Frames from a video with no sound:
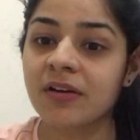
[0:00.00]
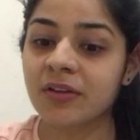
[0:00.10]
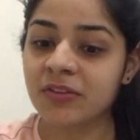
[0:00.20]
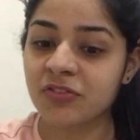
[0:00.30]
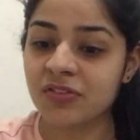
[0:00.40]

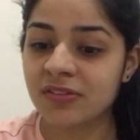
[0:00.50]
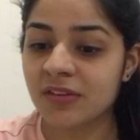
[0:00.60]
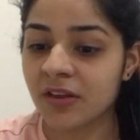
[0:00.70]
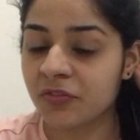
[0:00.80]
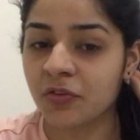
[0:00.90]
it's just
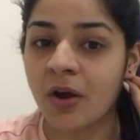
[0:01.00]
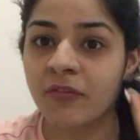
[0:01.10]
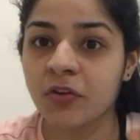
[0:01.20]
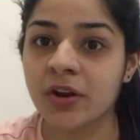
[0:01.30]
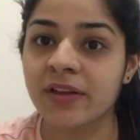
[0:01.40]
if you
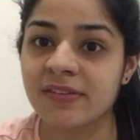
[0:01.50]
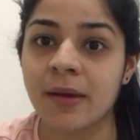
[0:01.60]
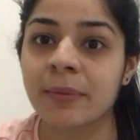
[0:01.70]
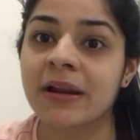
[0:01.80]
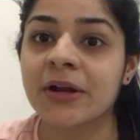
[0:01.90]
have your
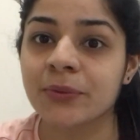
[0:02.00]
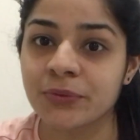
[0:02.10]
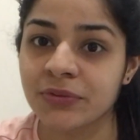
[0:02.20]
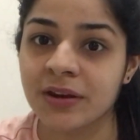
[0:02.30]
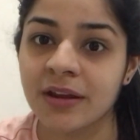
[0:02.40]
exam in like 2 to
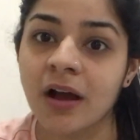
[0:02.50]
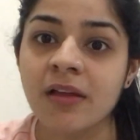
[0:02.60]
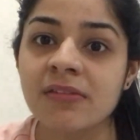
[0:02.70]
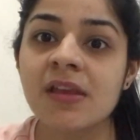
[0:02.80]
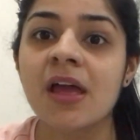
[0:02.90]
3 hours